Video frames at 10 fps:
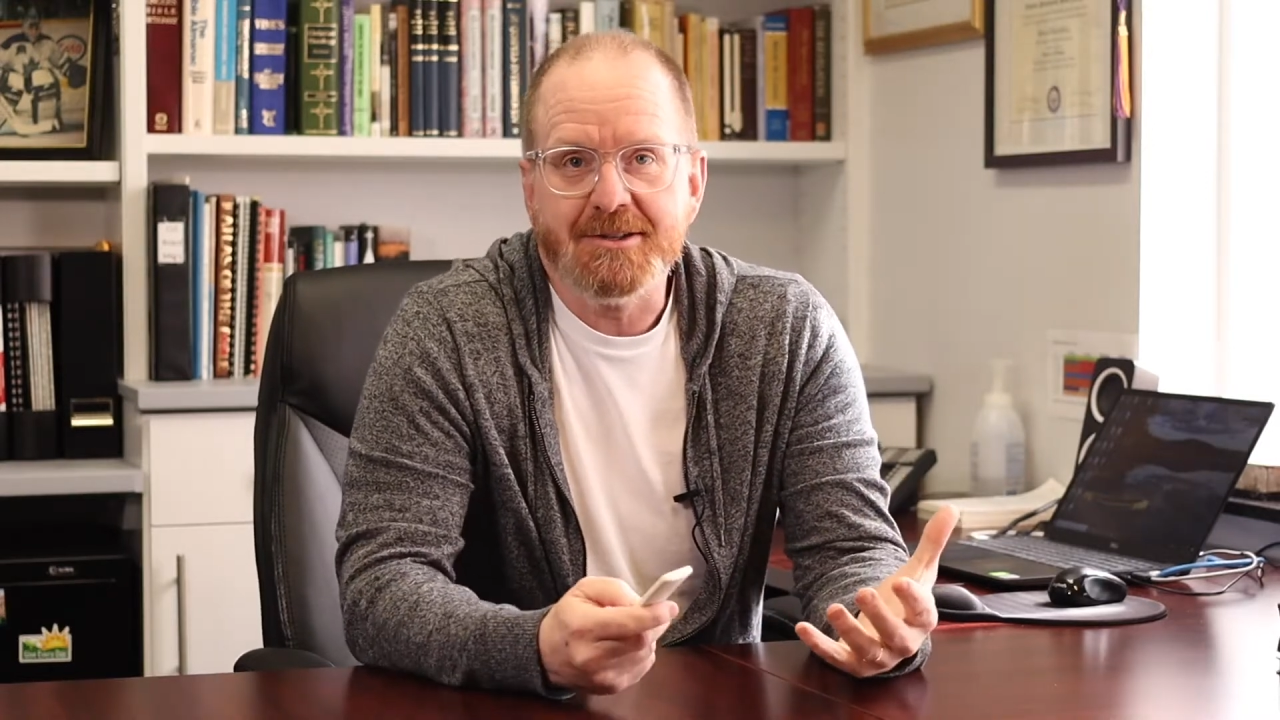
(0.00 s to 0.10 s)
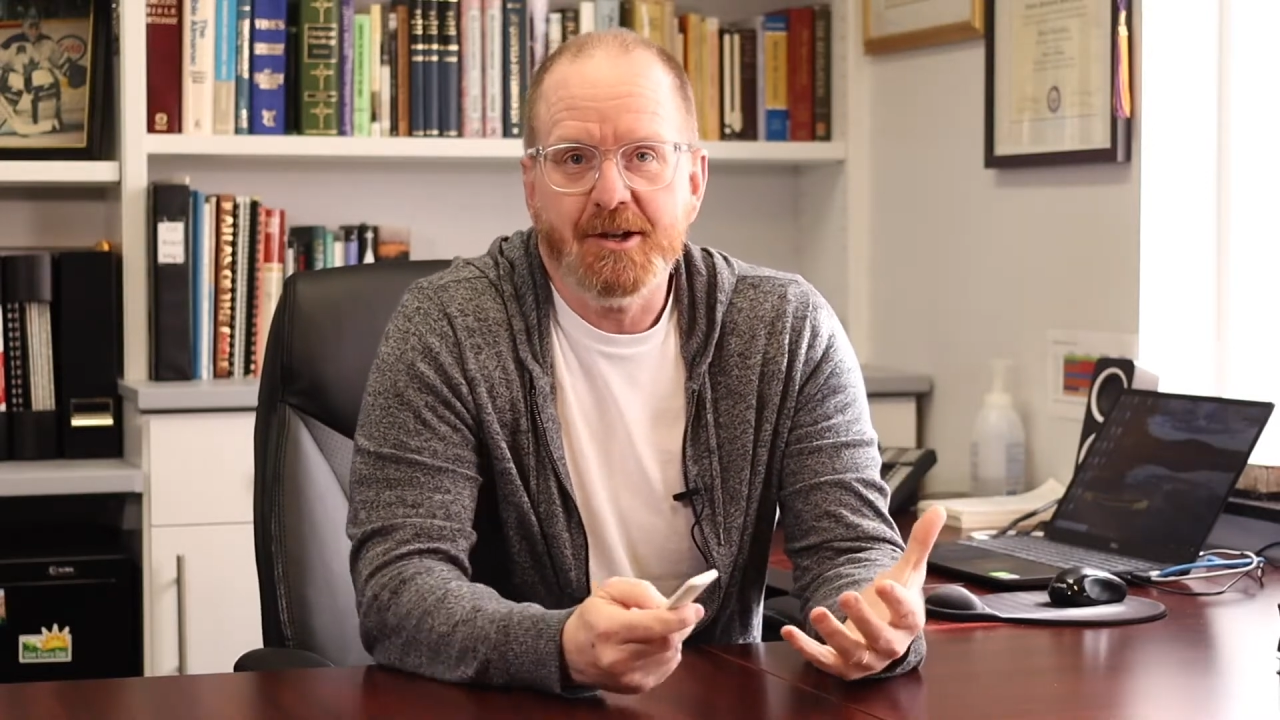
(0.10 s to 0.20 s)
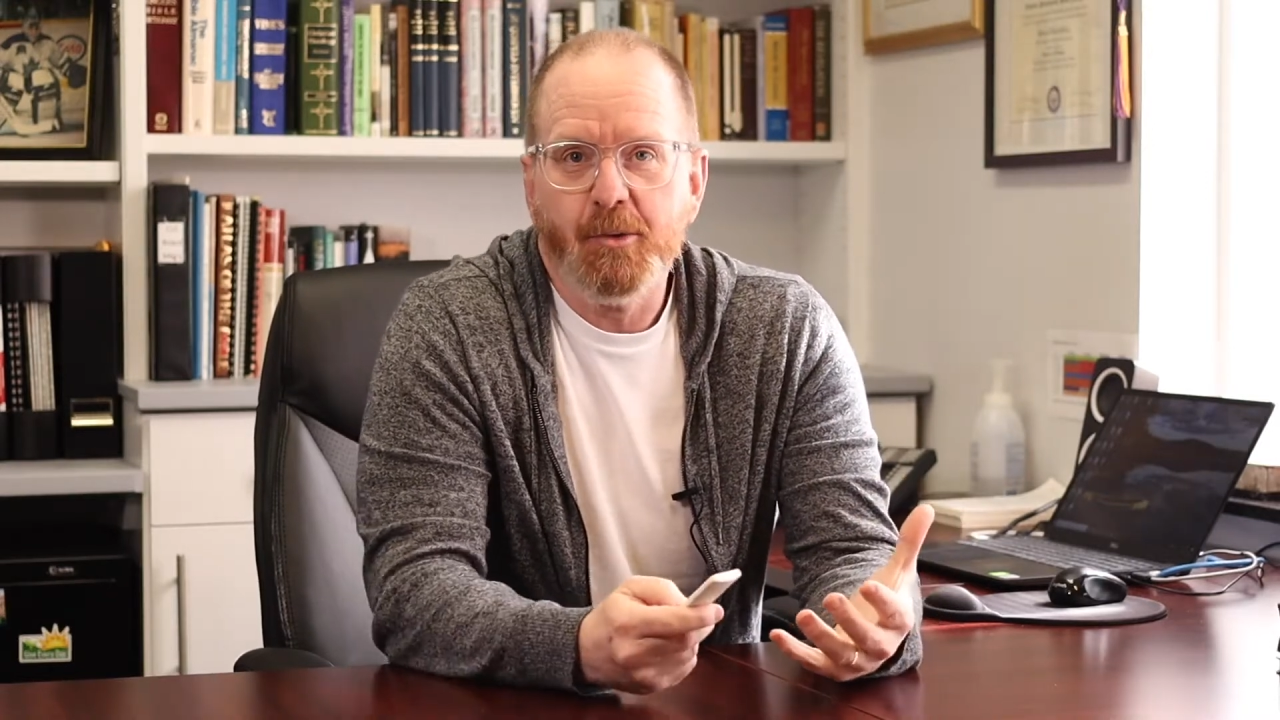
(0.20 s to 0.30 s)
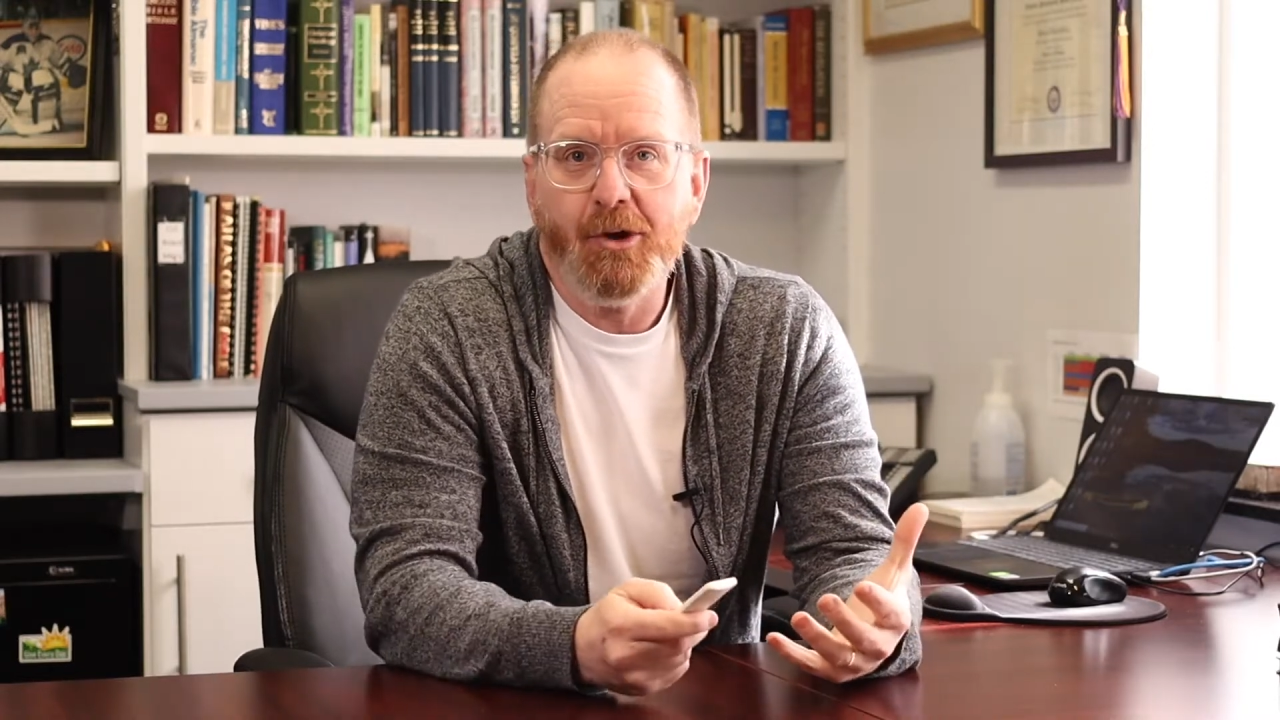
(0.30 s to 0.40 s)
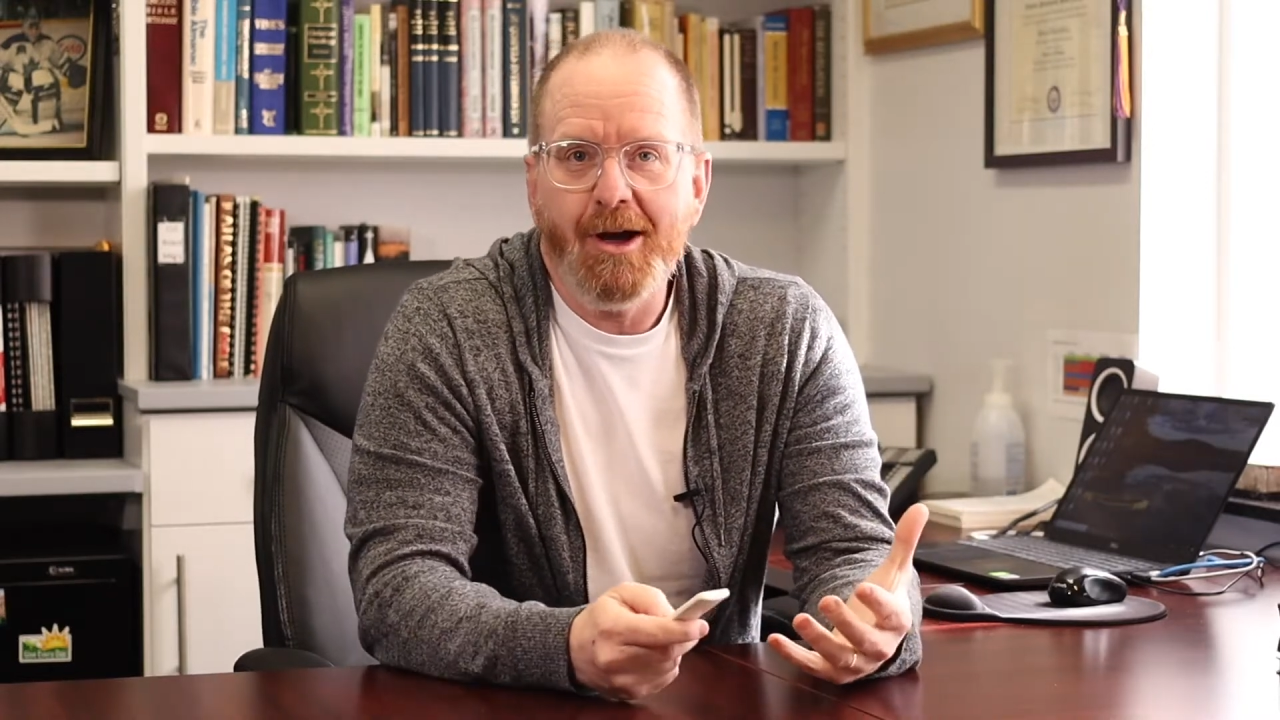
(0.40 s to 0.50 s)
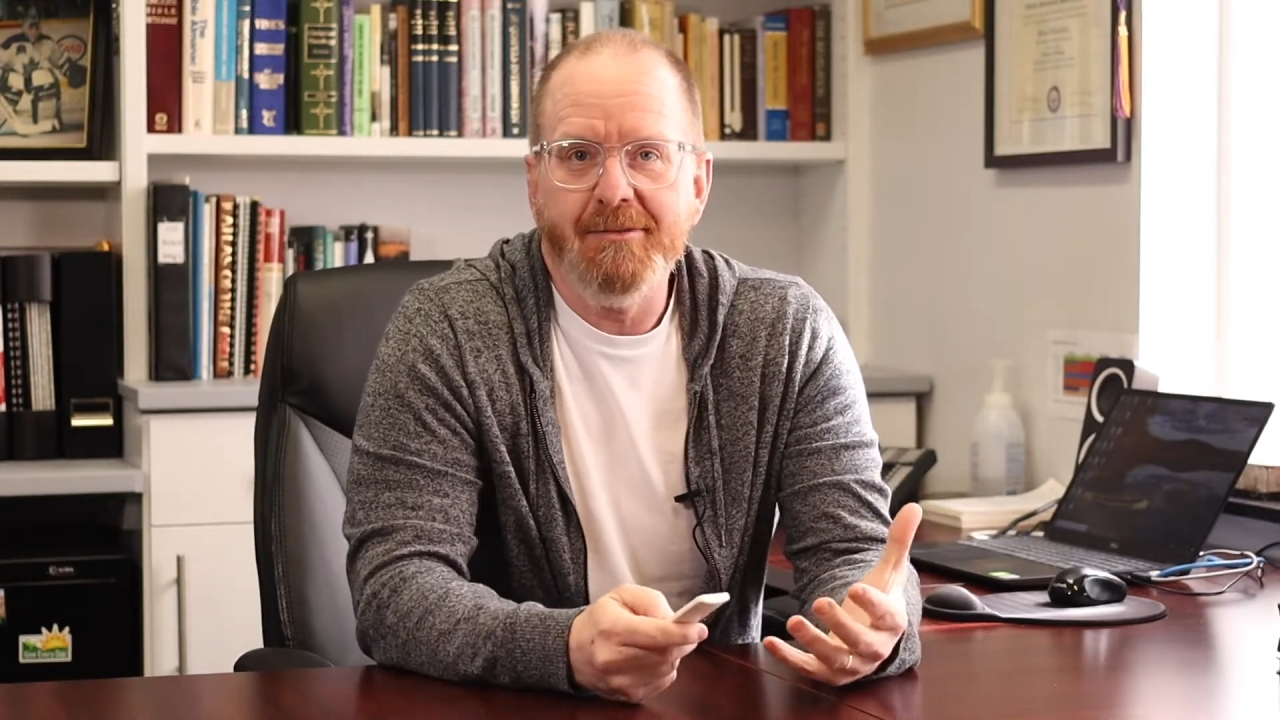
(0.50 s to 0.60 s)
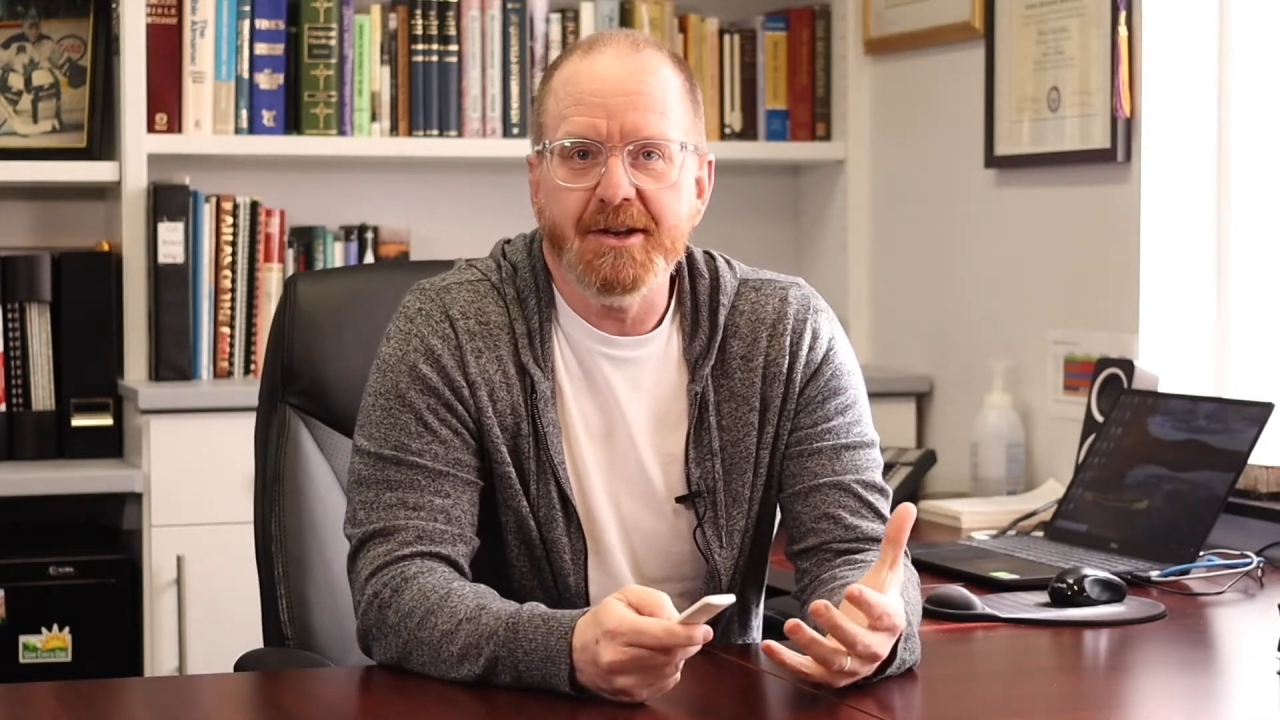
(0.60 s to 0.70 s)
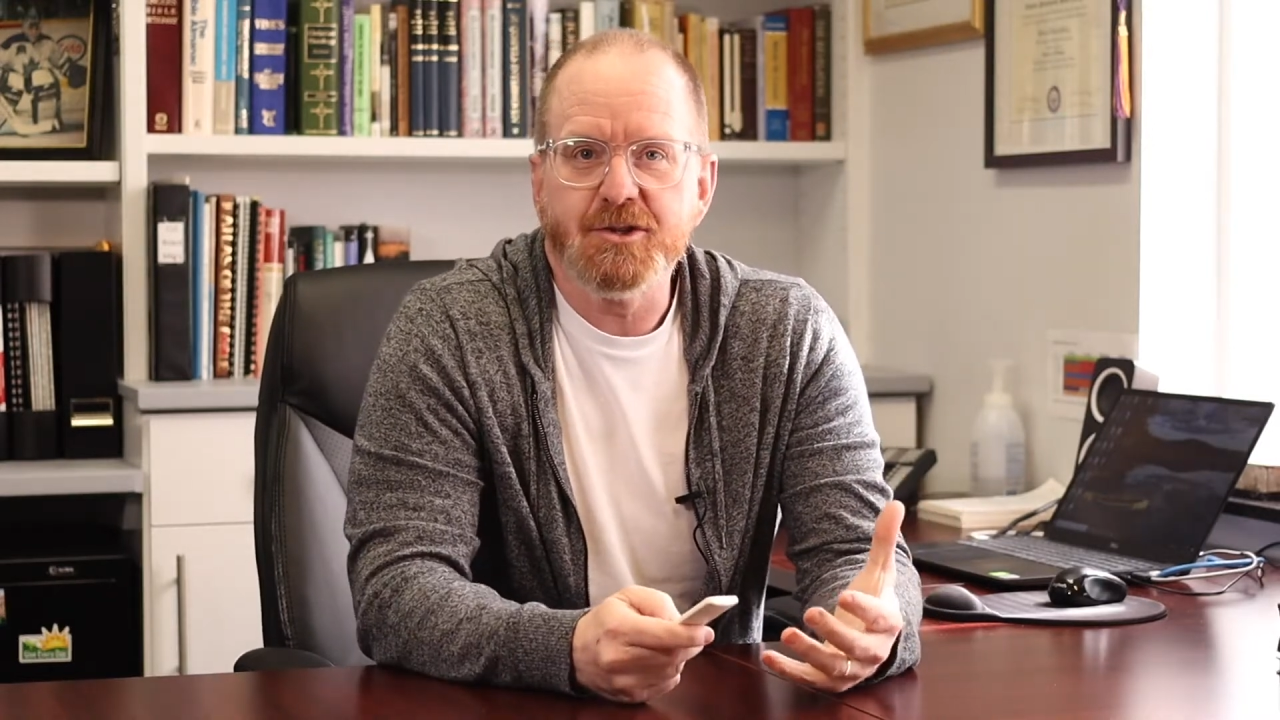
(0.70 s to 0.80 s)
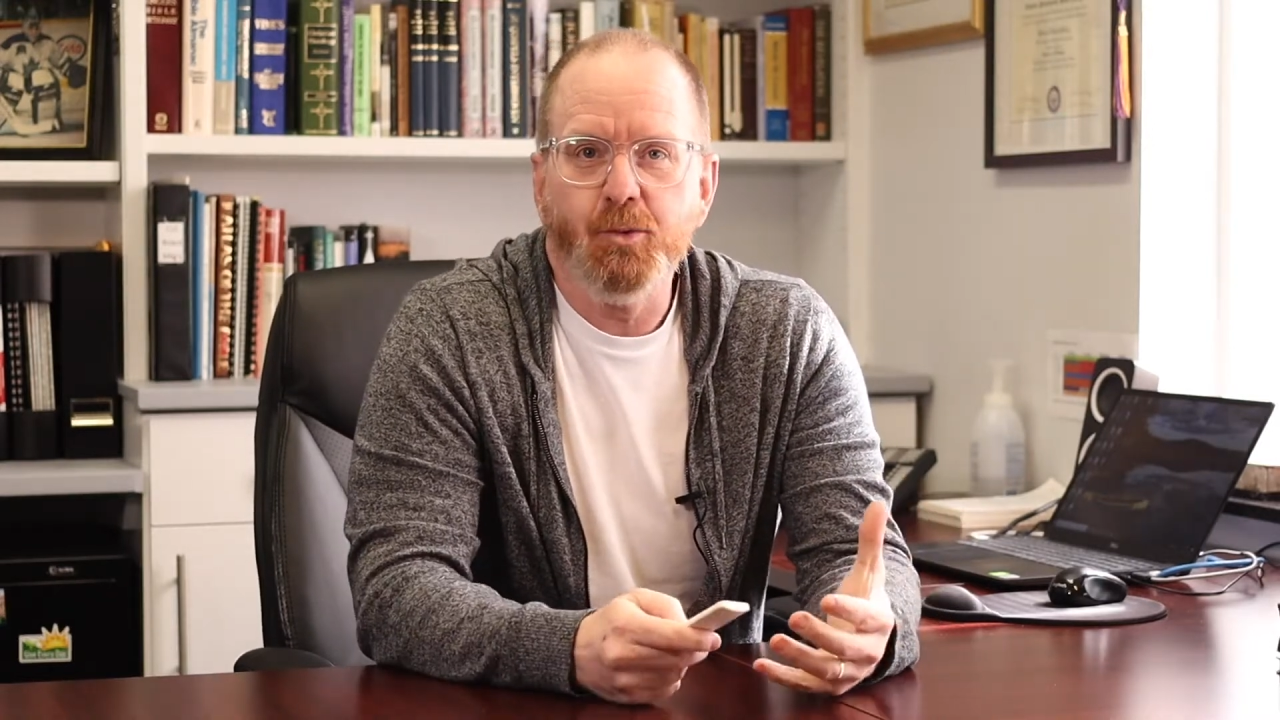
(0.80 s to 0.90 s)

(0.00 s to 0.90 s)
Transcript: is a little more obvious.